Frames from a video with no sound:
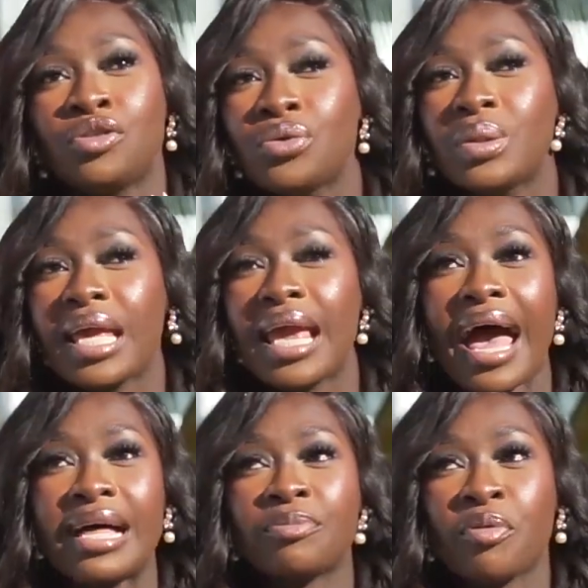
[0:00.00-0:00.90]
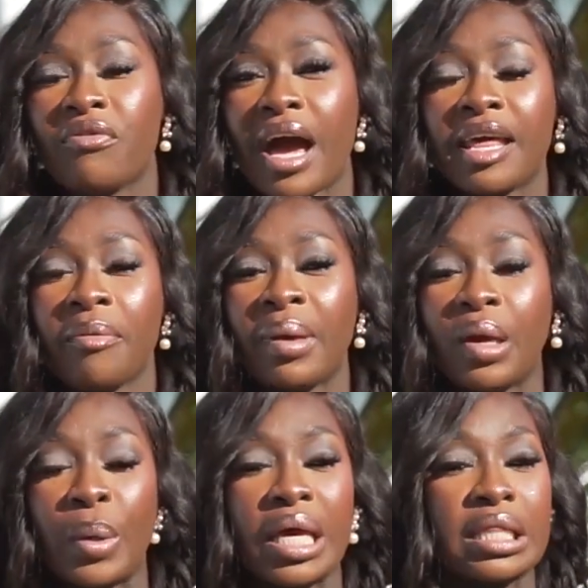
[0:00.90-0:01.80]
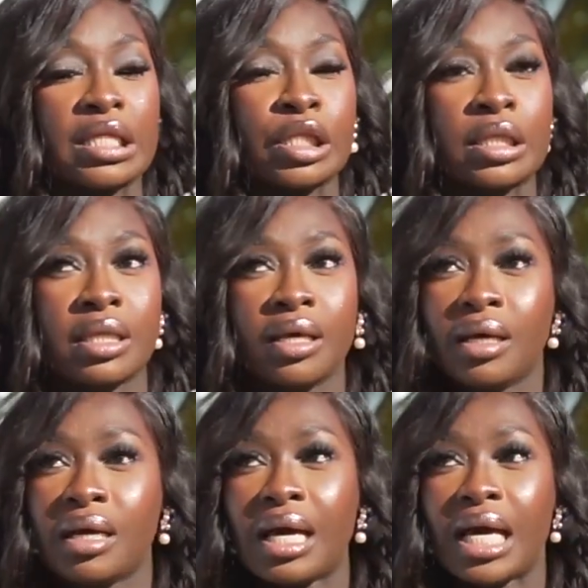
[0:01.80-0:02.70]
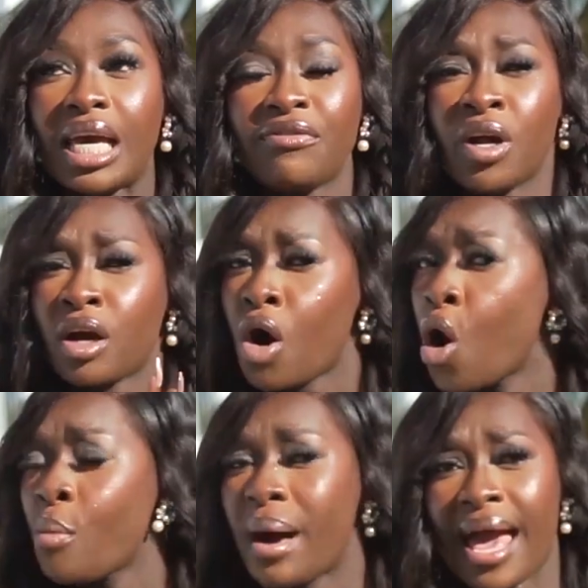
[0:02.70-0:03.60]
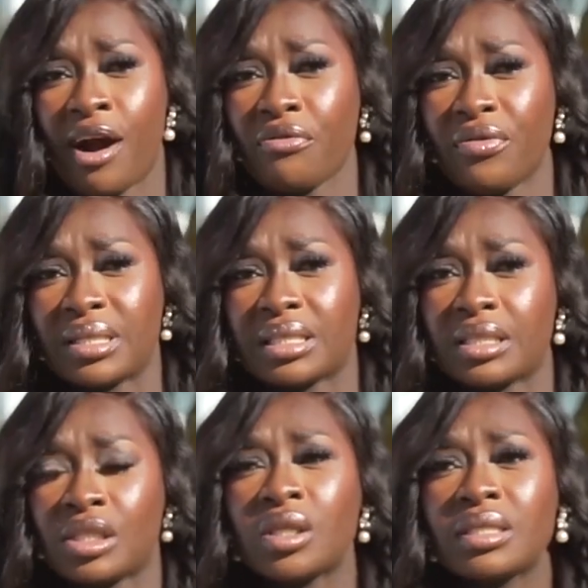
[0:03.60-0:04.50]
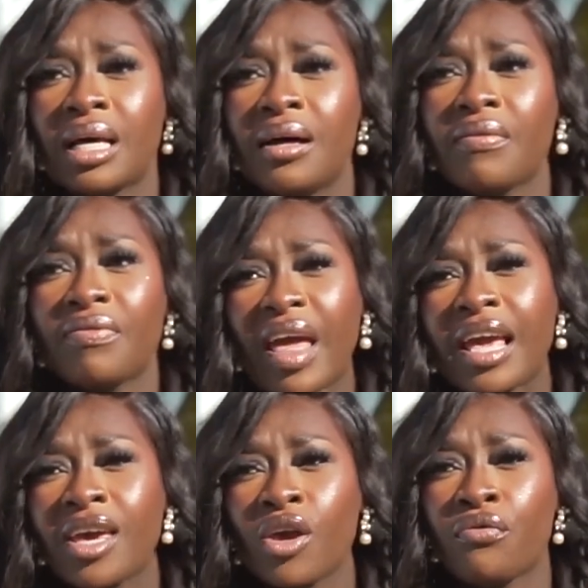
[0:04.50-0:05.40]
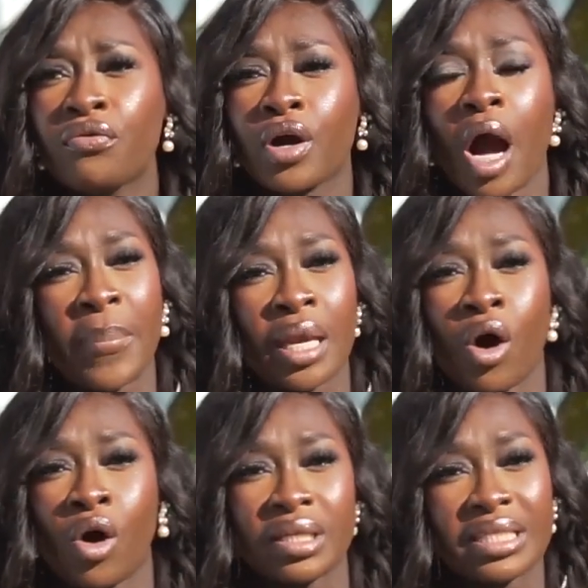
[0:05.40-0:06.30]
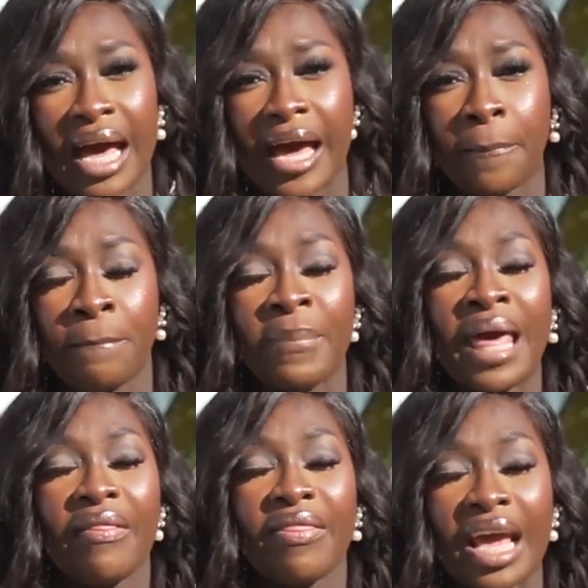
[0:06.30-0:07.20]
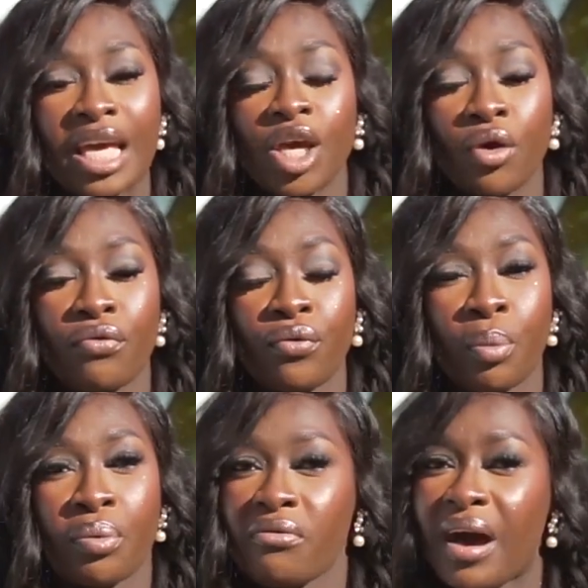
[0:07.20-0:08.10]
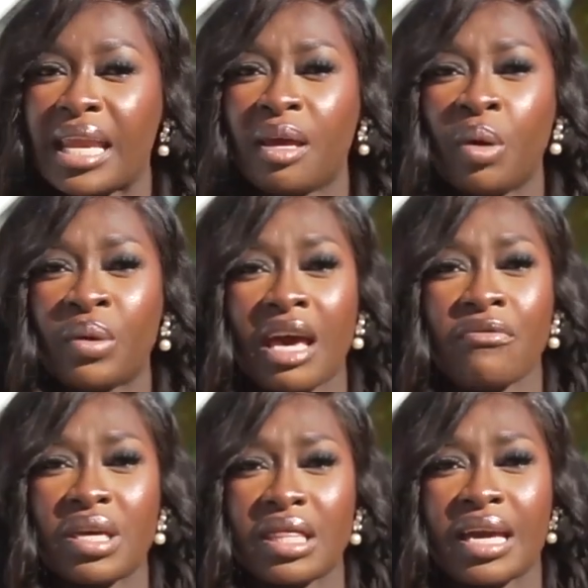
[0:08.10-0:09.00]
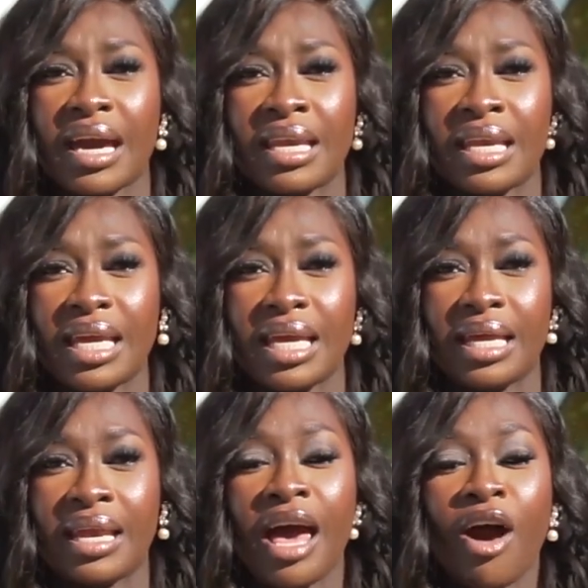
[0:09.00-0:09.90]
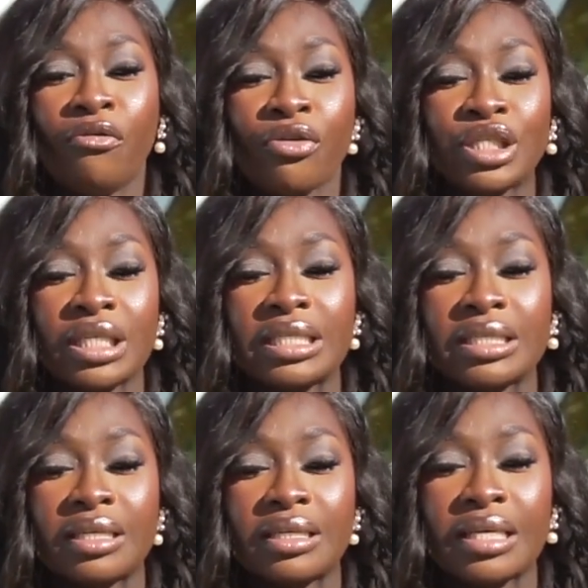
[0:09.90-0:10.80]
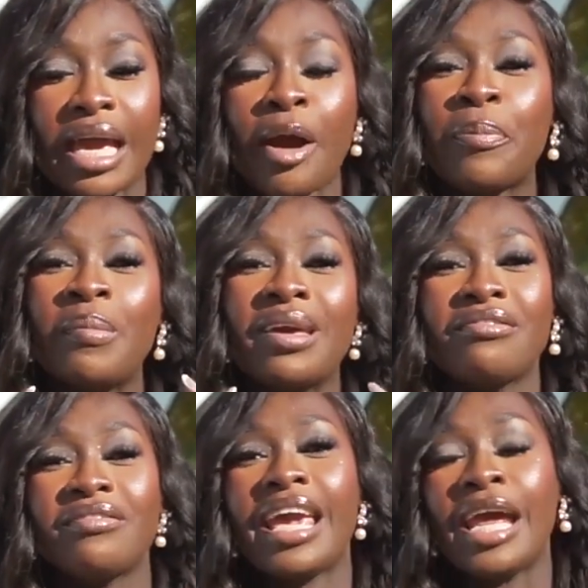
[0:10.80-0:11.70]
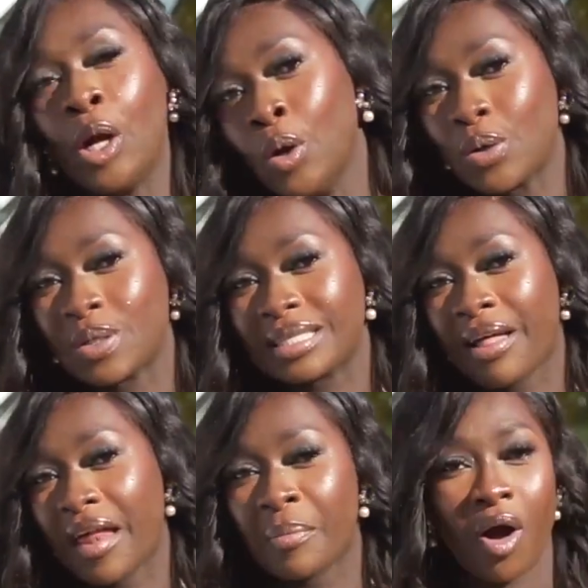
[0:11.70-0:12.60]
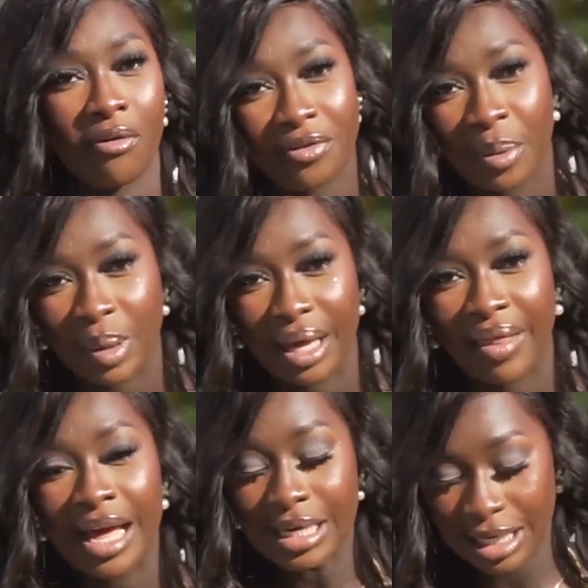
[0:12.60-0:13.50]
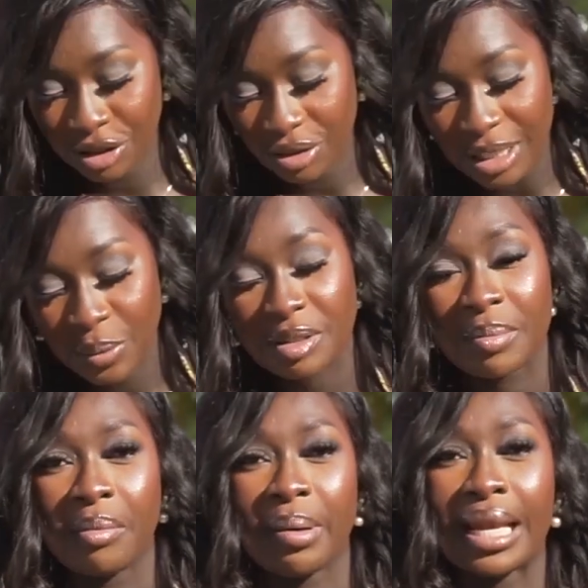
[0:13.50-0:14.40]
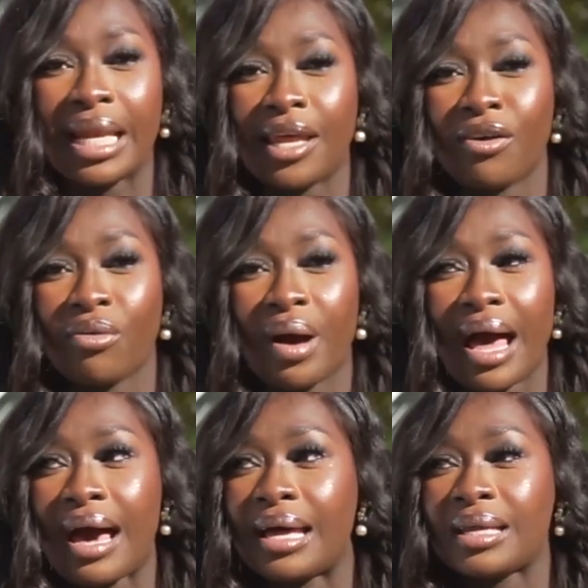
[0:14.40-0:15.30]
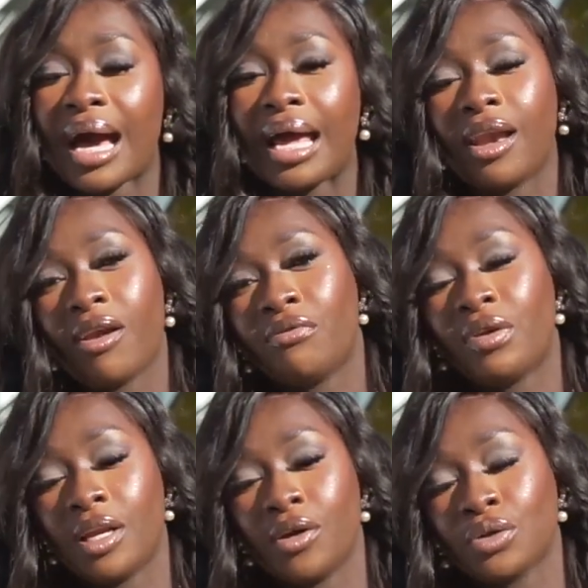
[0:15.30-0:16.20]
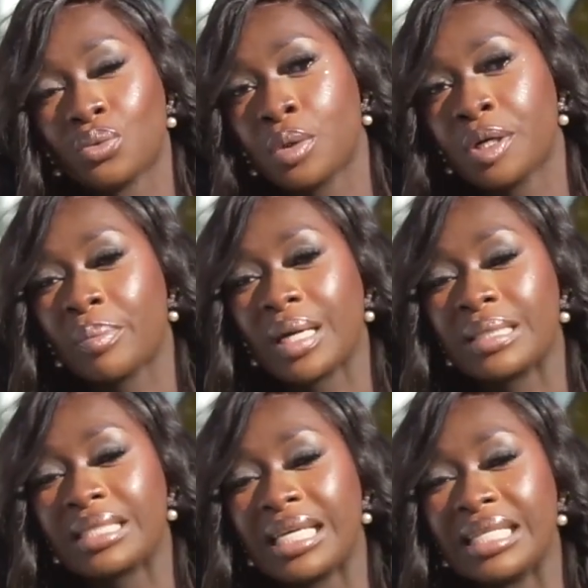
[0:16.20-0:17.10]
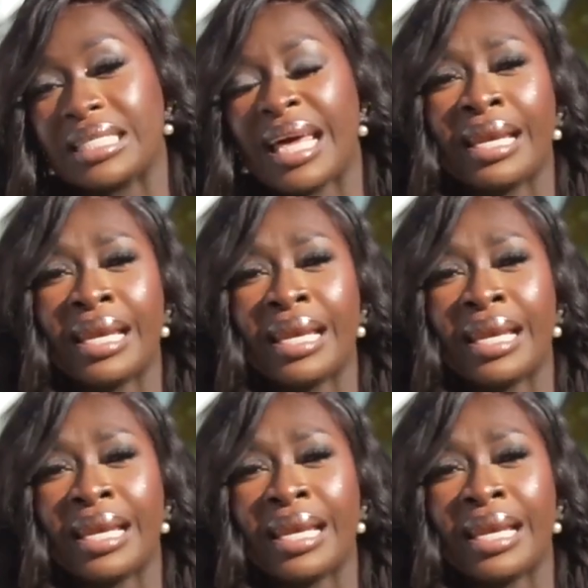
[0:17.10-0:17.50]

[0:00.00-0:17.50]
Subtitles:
truly has provided me with, if not all my outfits, just thank you for coming on time. Thank you for providing me with everything I need, for just helping me create looks that I'm comfortable in. This dress was made by Lilio, and I love Lilio's work because it is